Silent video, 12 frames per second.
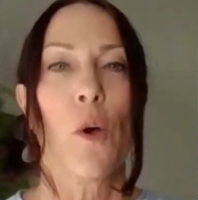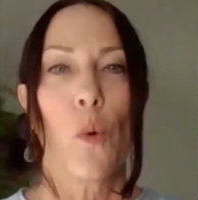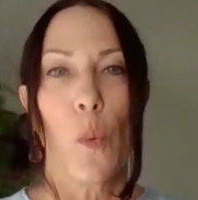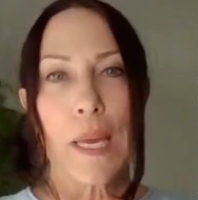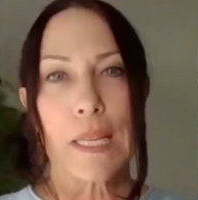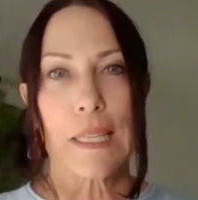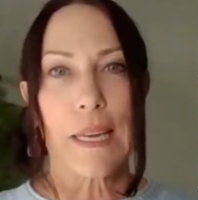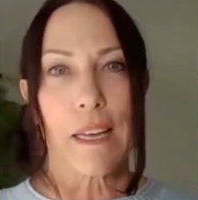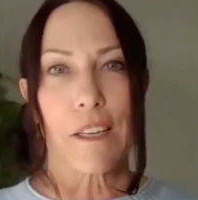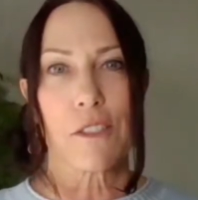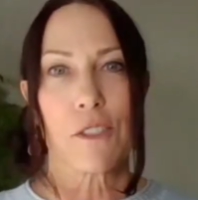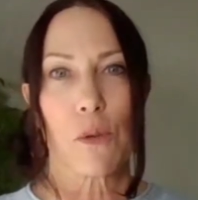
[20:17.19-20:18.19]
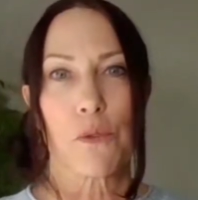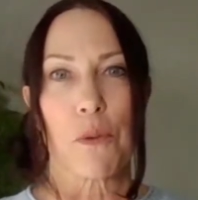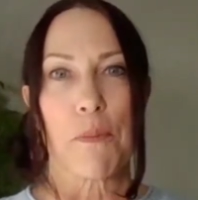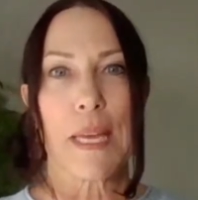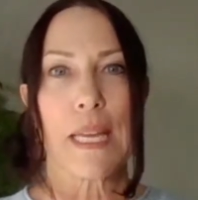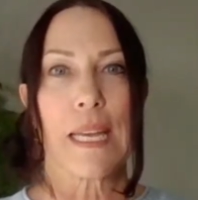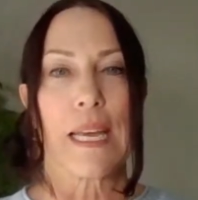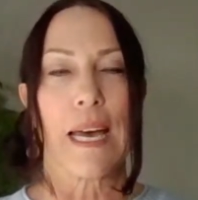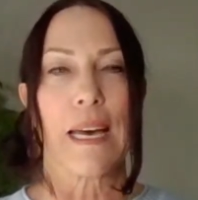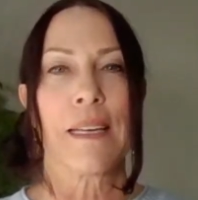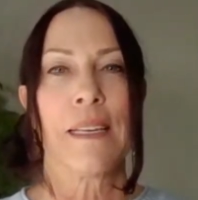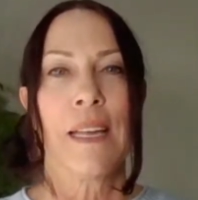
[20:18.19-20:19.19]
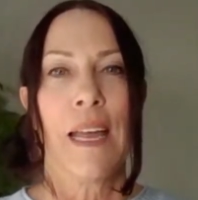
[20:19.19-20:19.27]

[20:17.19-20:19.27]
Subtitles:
weekly out on social media.